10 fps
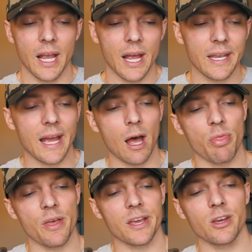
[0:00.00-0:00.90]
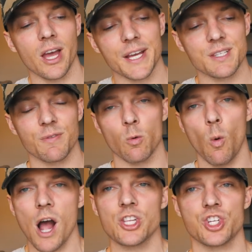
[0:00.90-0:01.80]
anyhow, thank you guys for
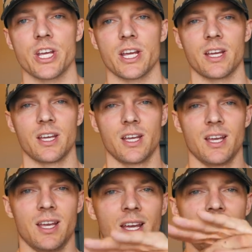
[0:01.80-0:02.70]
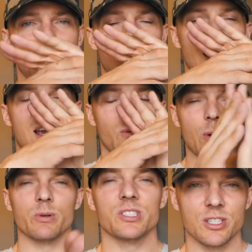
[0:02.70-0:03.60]
watching.
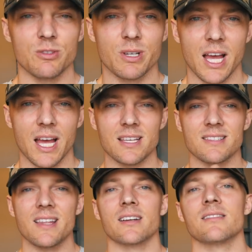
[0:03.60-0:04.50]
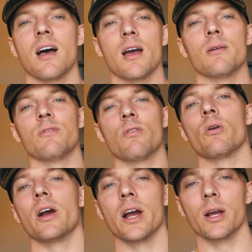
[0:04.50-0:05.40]
We will see you guys next time
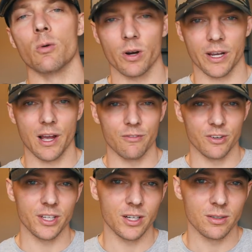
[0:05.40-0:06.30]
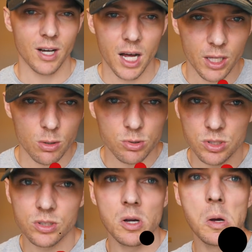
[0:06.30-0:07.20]
for a workout video.
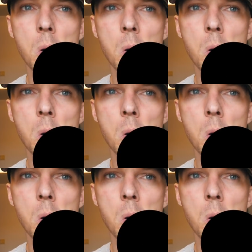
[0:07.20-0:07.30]
Adios.